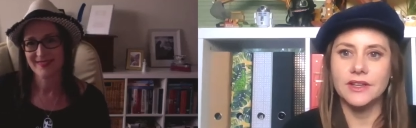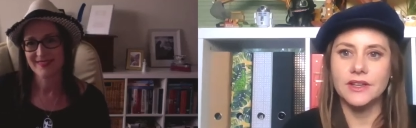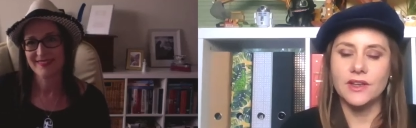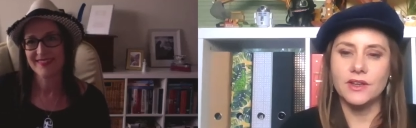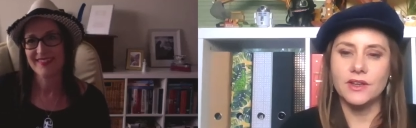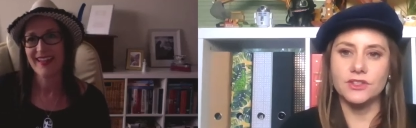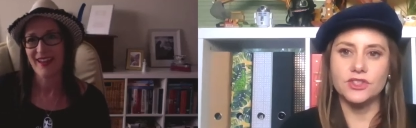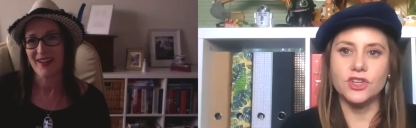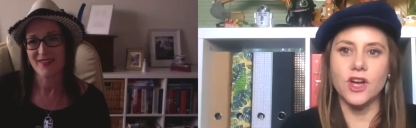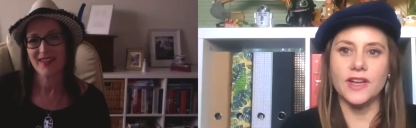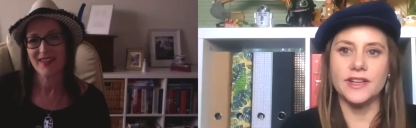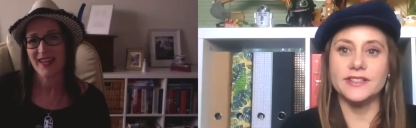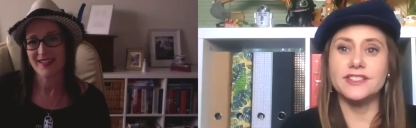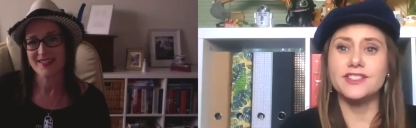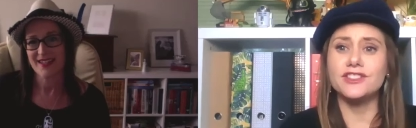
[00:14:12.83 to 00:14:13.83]
Speaker 1: Yes, yeah,
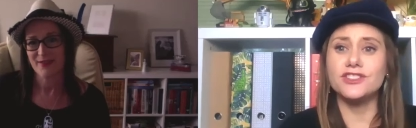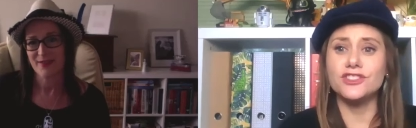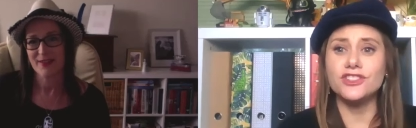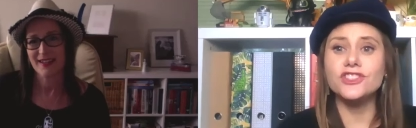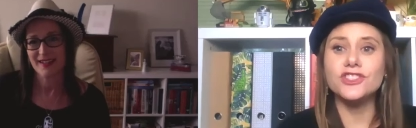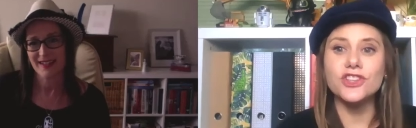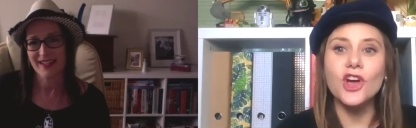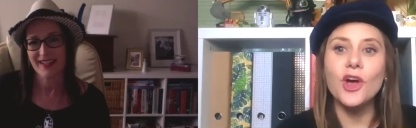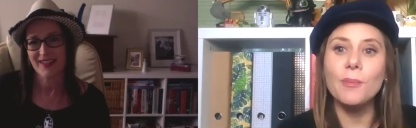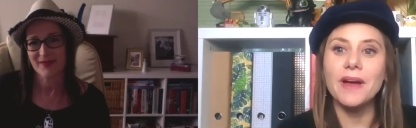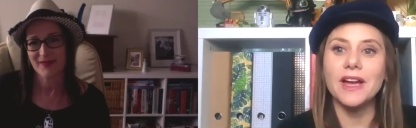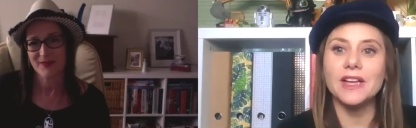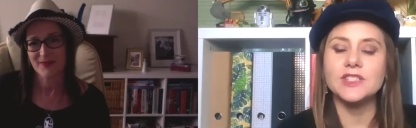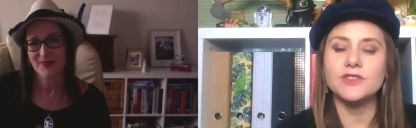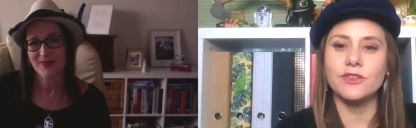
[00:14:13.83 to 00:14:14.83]
yeah, definitely. Stop
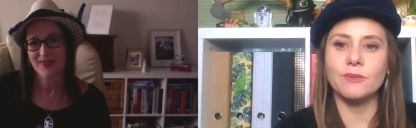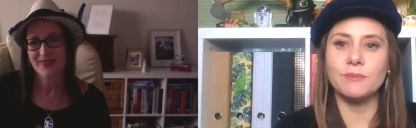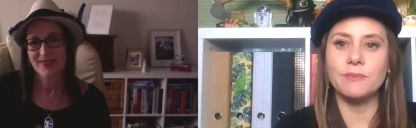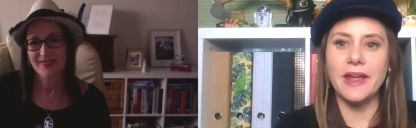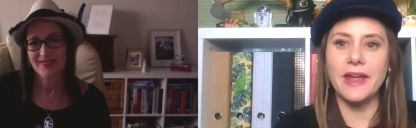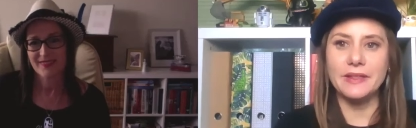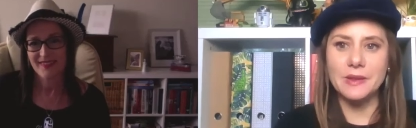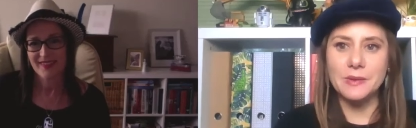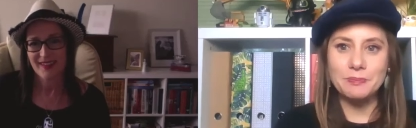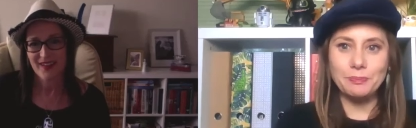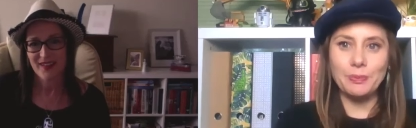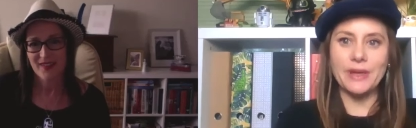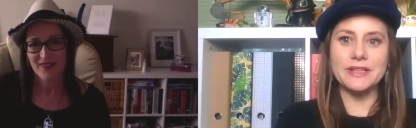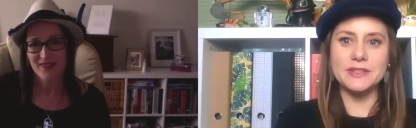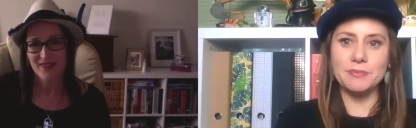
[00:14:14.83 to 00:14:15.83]
us from being the
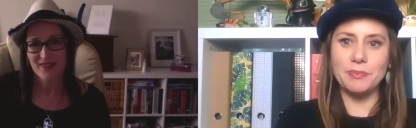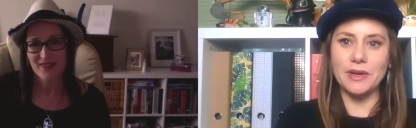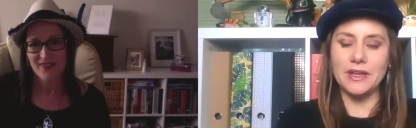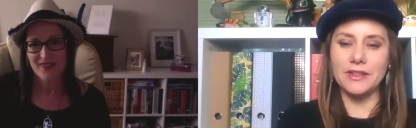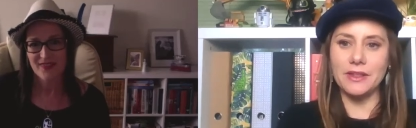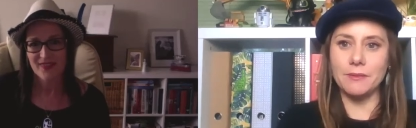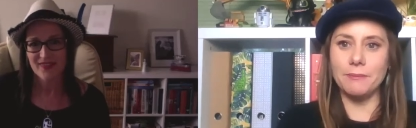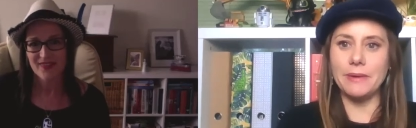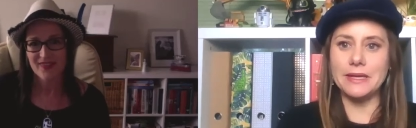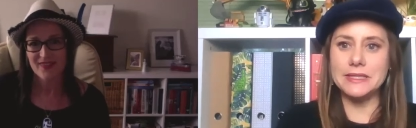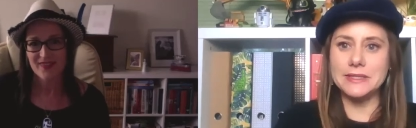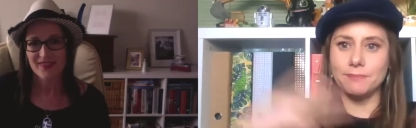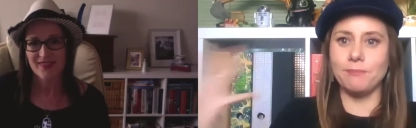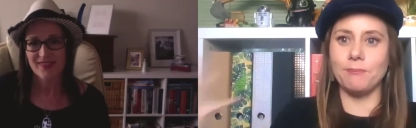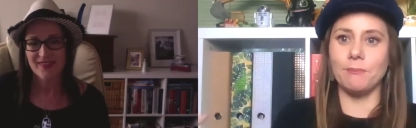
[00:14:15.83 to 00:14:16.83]
best be the
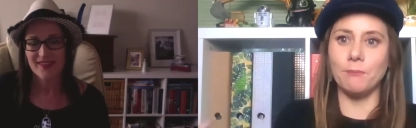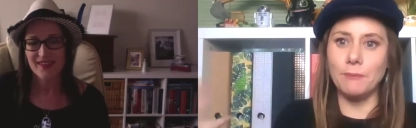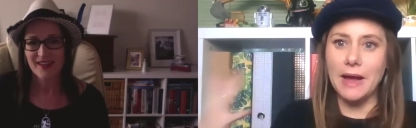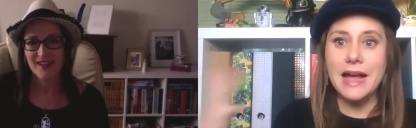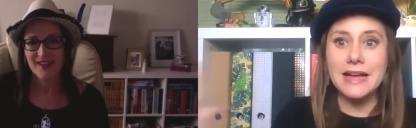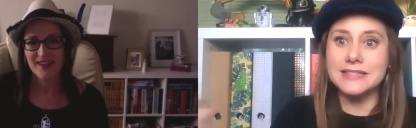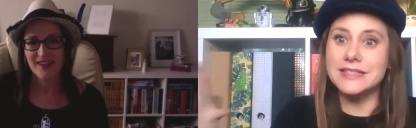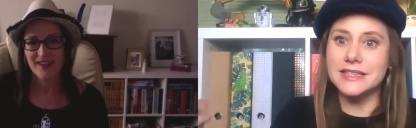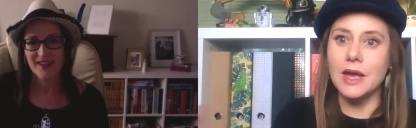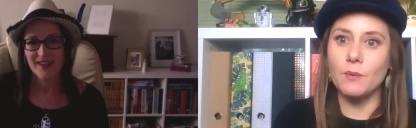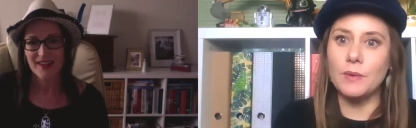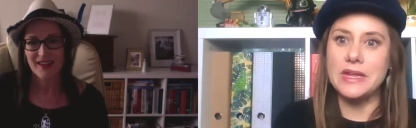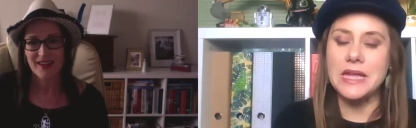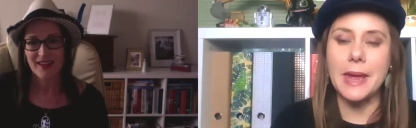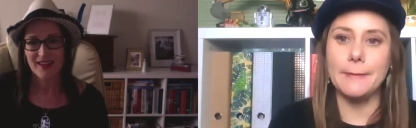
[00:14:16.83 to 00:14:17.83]
best us that
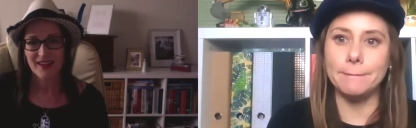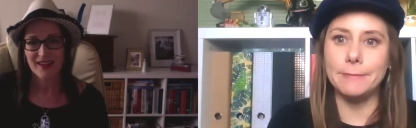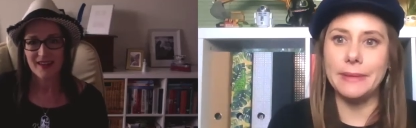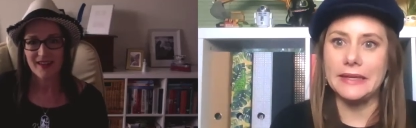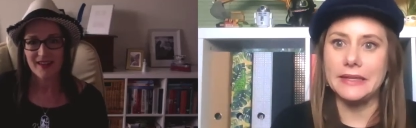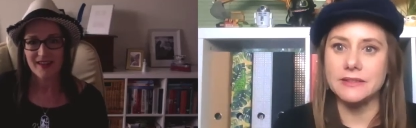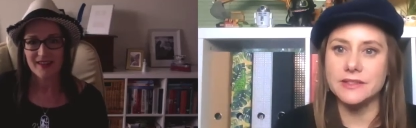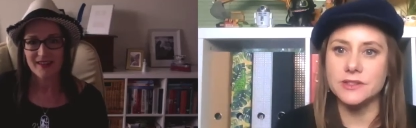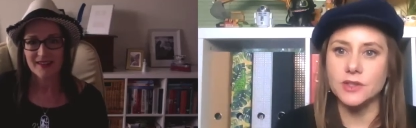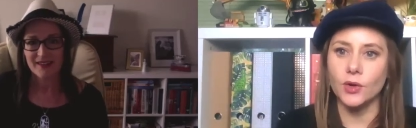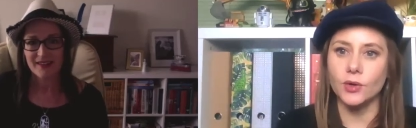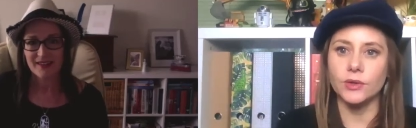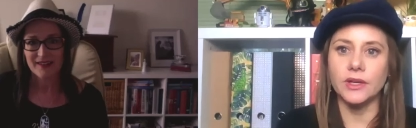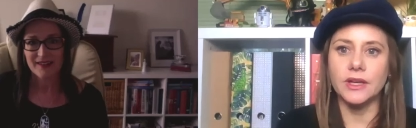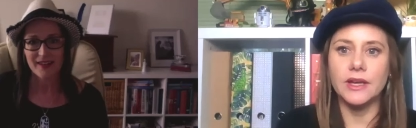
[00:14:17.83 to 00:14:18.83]
we can be. So
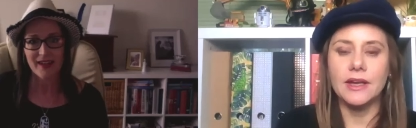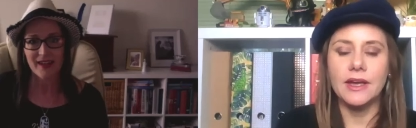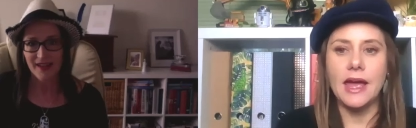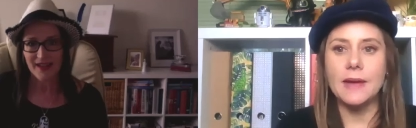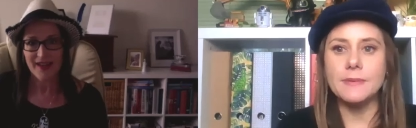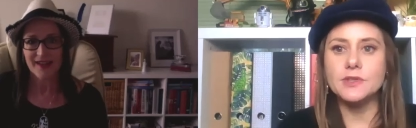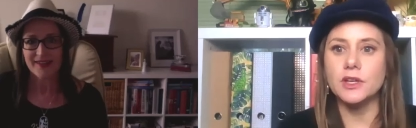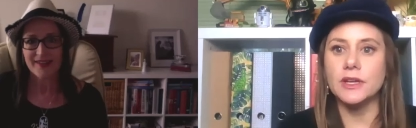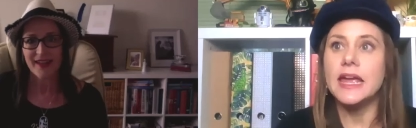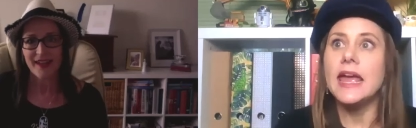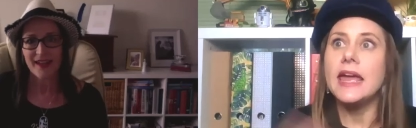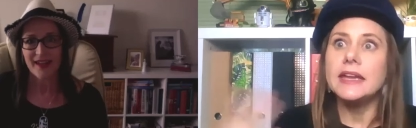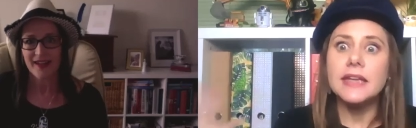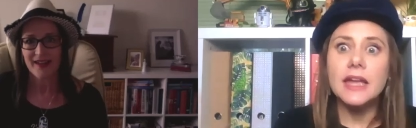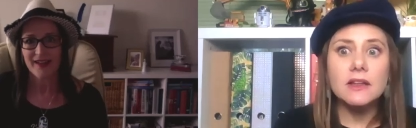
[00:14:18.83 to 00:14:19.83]
yeah, absolutely.
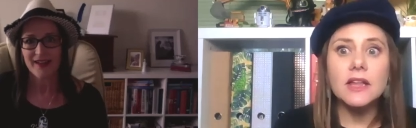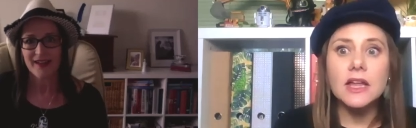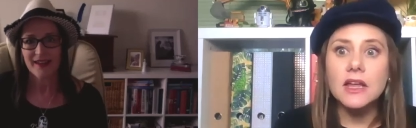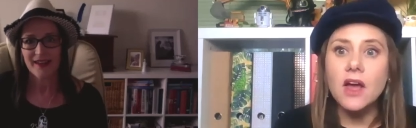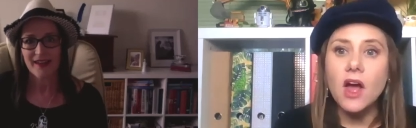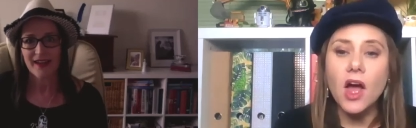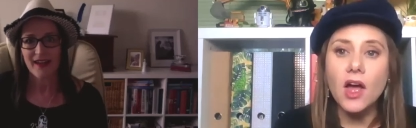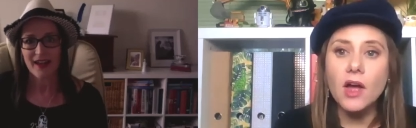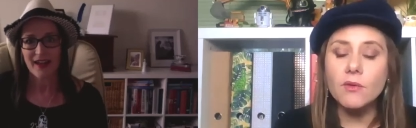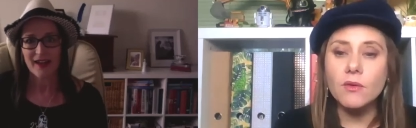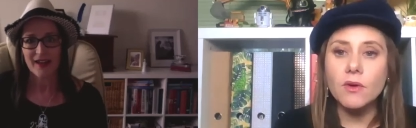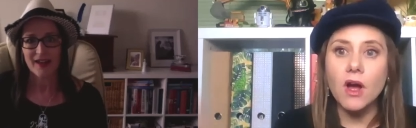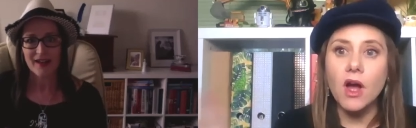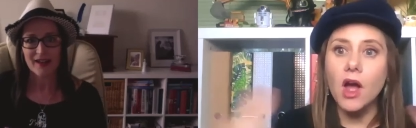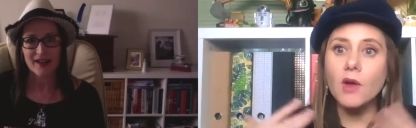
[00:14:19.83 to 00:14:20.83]
Yeah. Now I
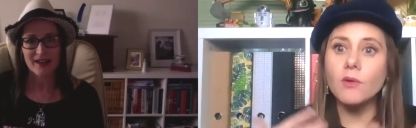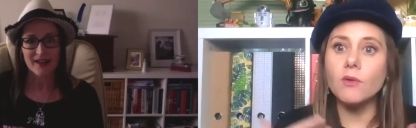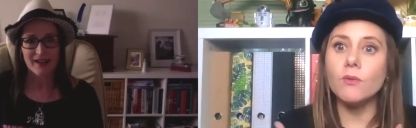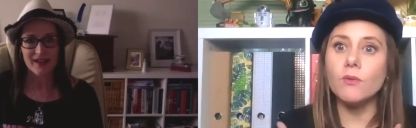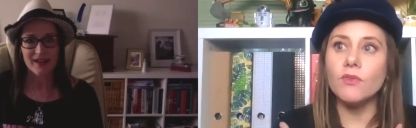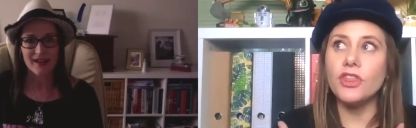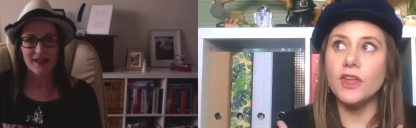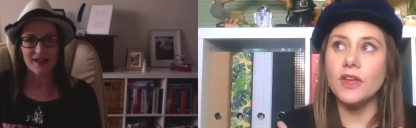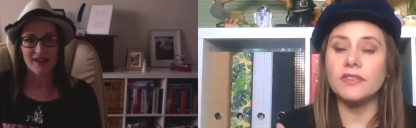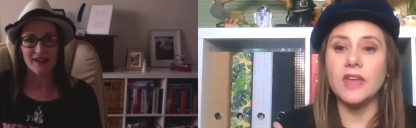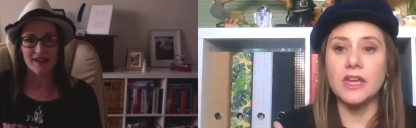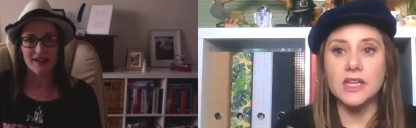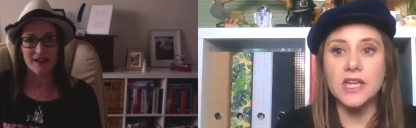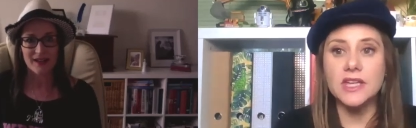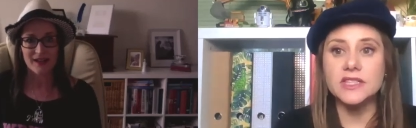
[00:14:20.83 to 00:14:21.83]
I think
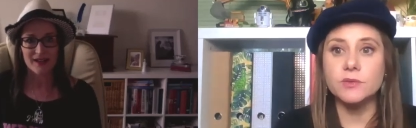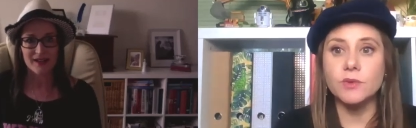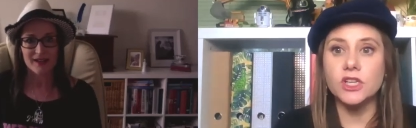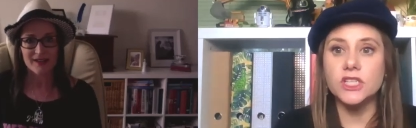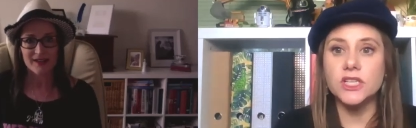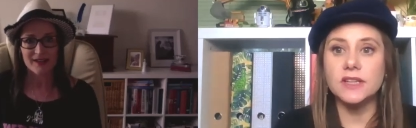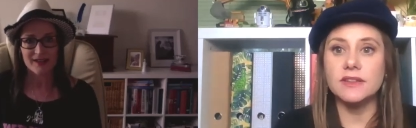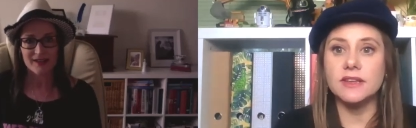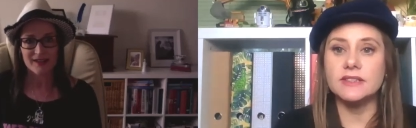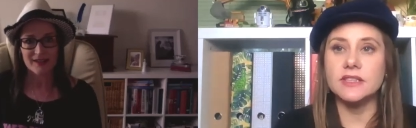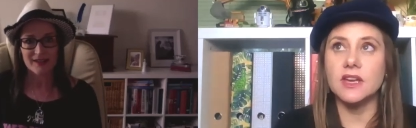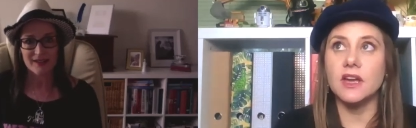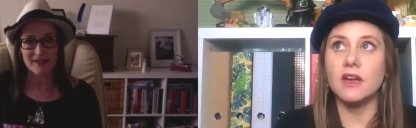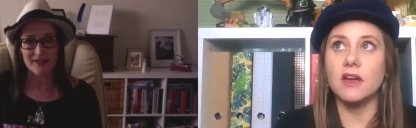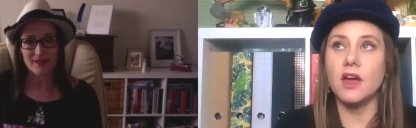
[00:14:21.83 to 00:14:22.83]
that kids watching this
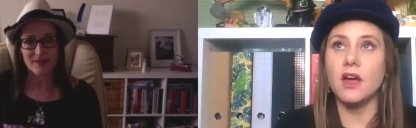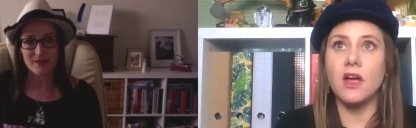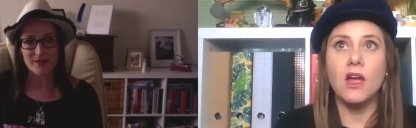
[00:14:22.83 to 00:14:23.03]
are